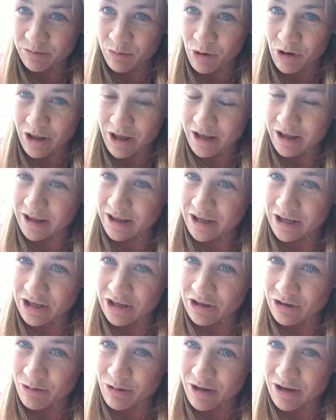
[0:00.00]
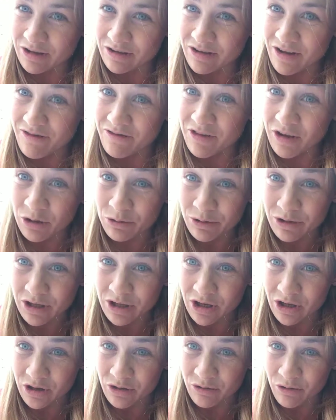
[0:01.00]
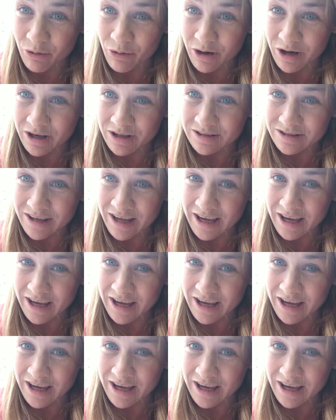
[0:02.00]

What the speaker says: more likely to do things that feel really good for us,